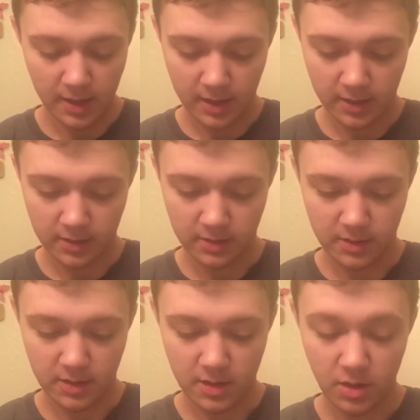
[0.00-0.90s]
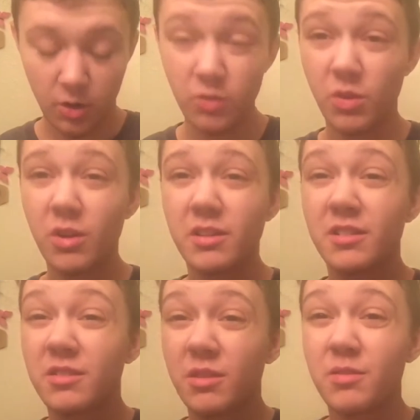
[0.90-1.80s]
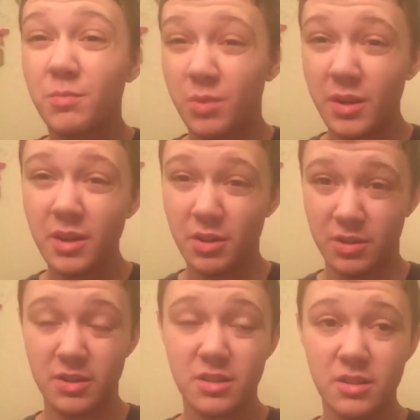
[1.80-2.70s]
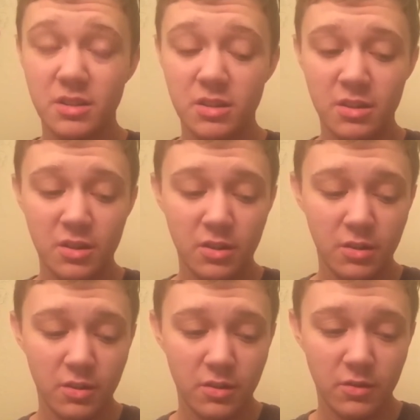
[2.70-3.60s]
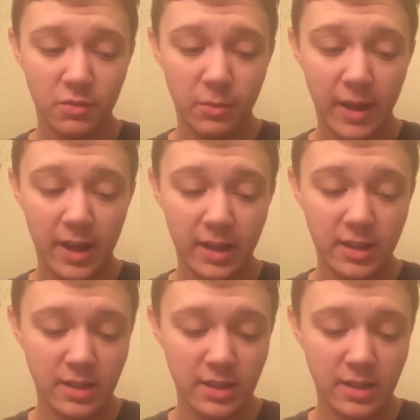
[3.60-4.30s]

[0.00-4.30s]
And overall, it's pretty good for packing.